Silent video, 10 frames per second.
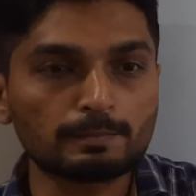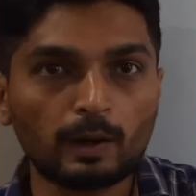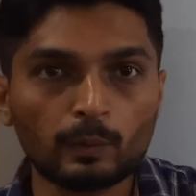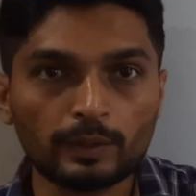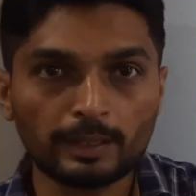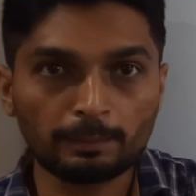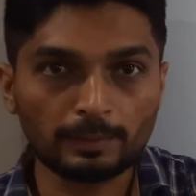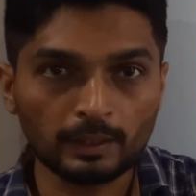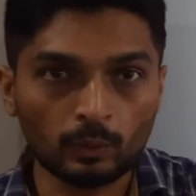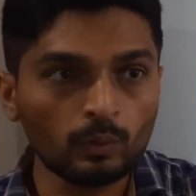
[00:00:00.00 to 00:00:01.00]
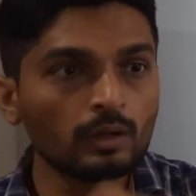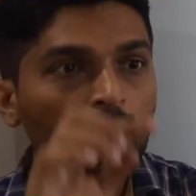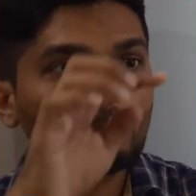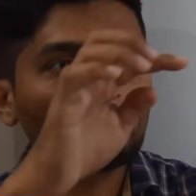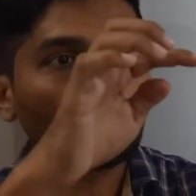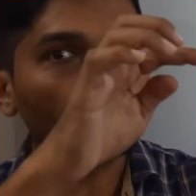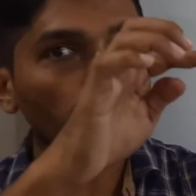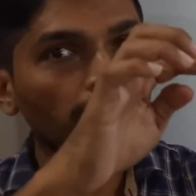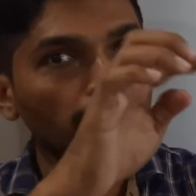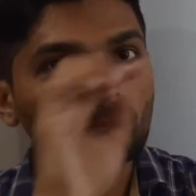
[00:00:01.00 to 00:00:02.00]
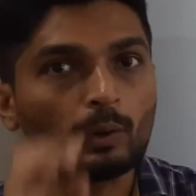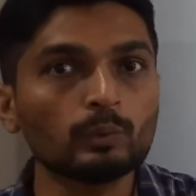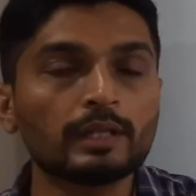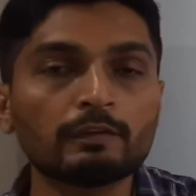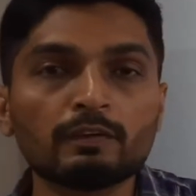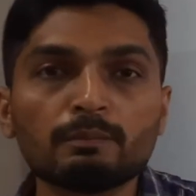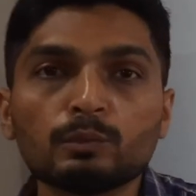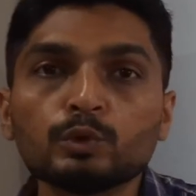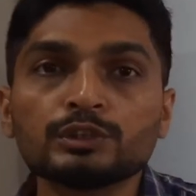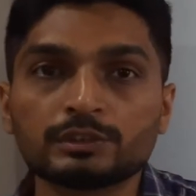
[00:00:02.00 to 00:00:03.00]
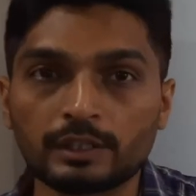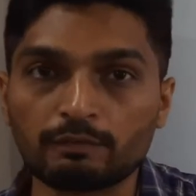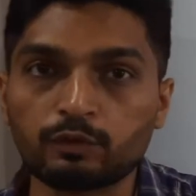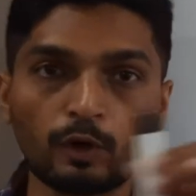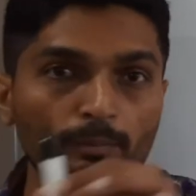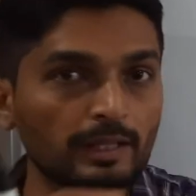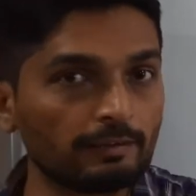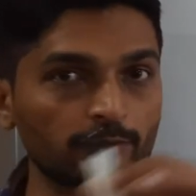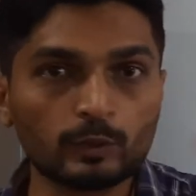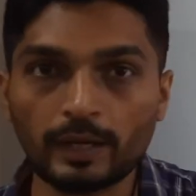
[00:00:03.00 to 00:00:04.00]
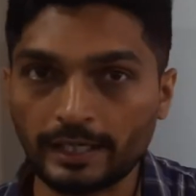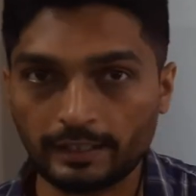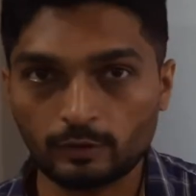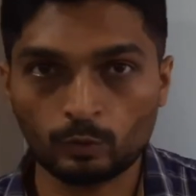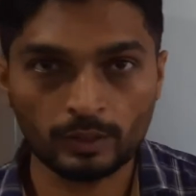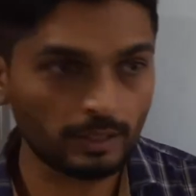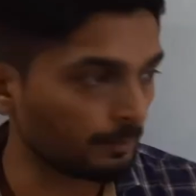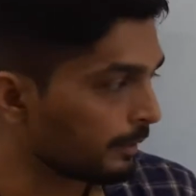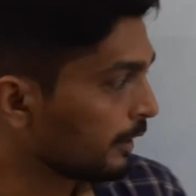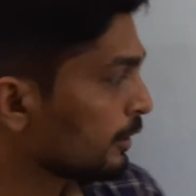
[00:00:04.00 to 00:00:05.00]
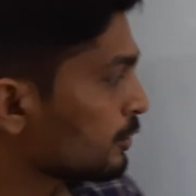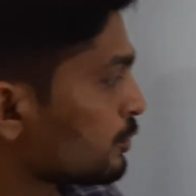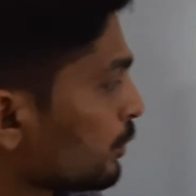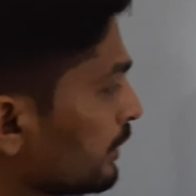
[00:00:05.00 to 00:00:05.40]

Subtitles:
bounded below, bounded above, then we move strip from left to right. Okay, so